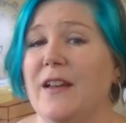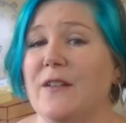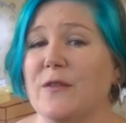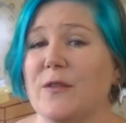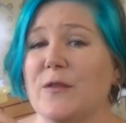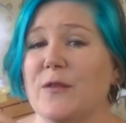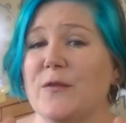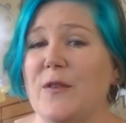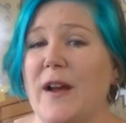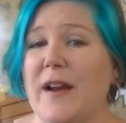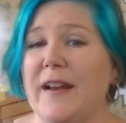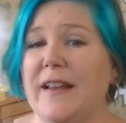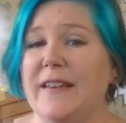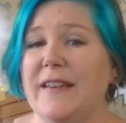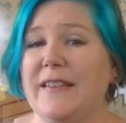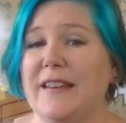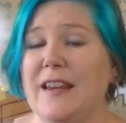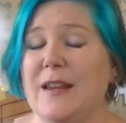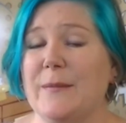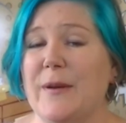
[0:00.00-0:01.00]
for Friday
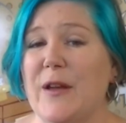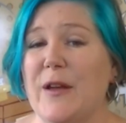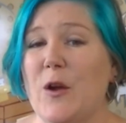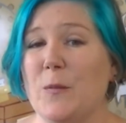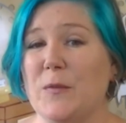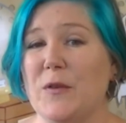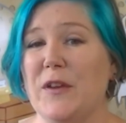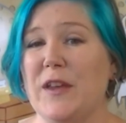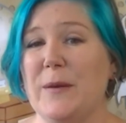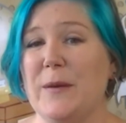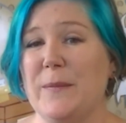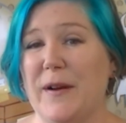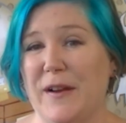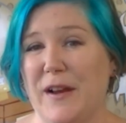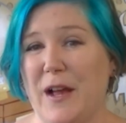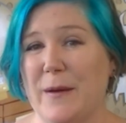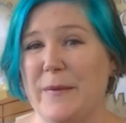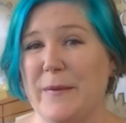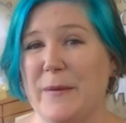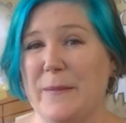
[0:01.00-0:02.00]
S.T.E.A.M. I hope you keep on
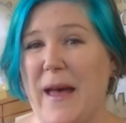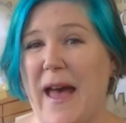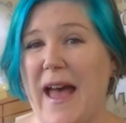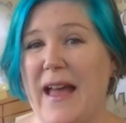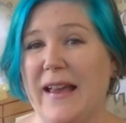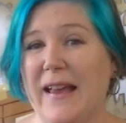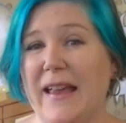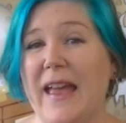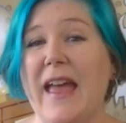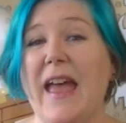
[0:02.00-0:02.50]
coming back.